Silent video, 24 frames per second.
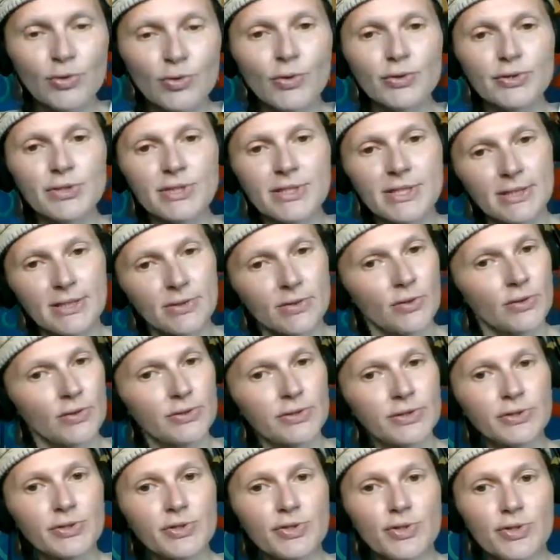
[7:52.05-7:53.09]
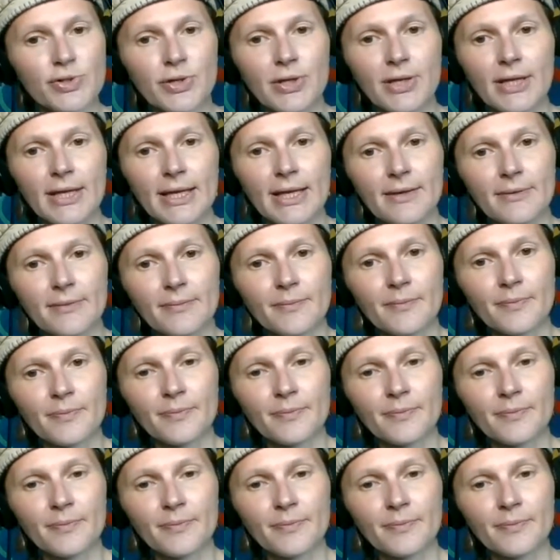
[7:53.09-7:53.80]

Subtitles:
continue on the journey